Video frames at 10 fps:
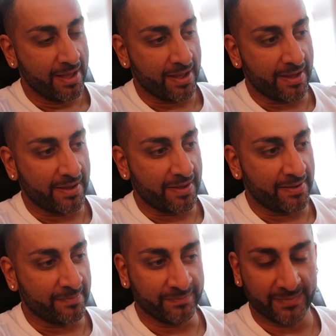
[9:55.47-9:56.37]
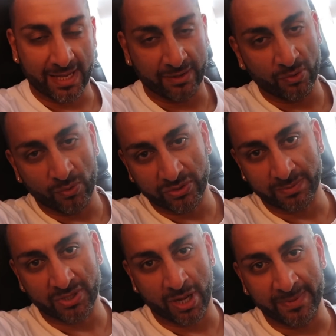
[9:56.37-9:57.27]
Um, an
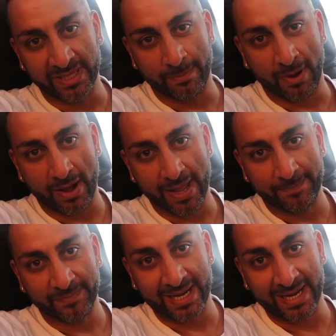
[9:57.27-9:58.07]
awesome time in Dubai.